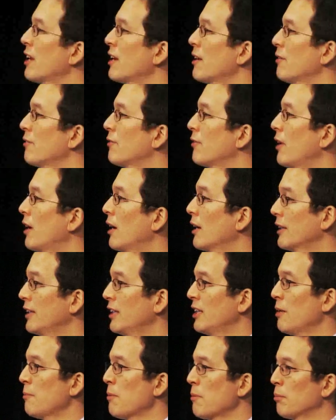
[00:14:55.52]
of
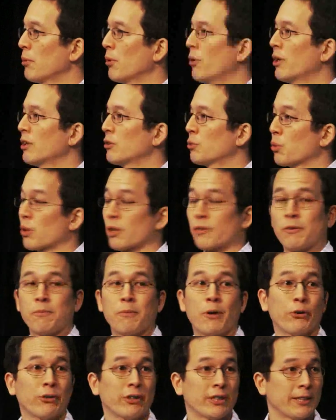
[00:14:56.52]
GitHub employees work
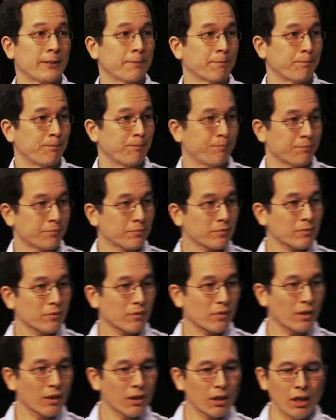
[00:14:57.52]
remotely.
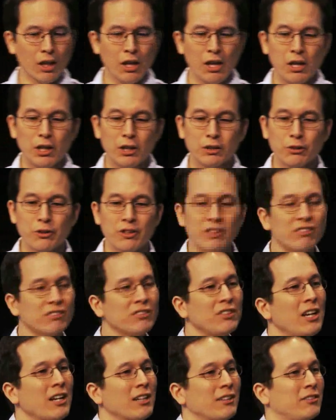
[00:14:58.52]
So this
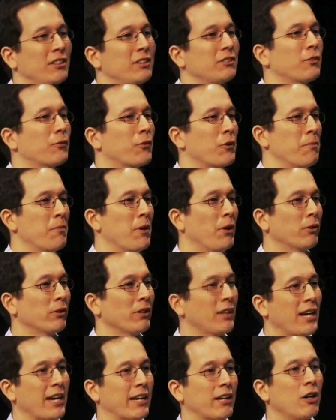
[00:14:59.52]
is not a sense of remote
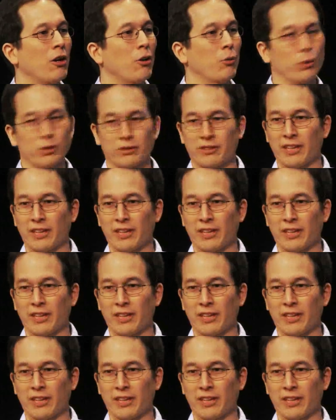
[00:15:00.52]
like, oh, we're